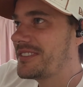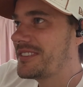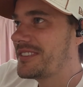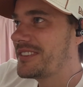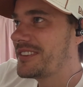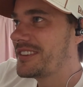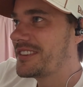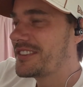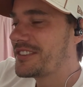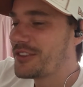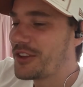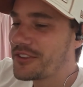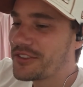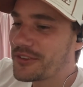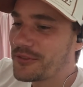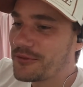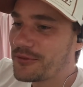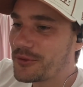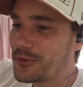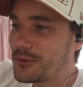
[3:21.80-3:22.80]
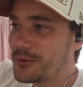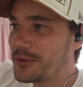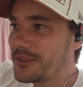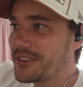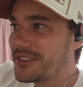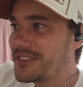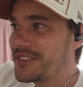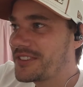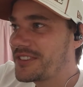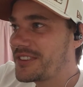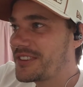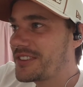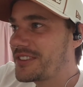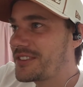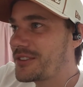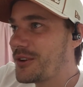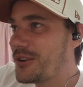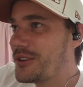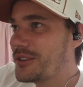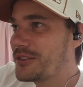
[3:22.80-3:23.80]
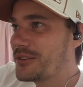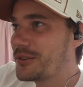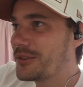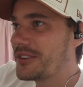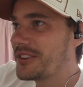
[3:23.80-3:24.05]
it's not the food, it's also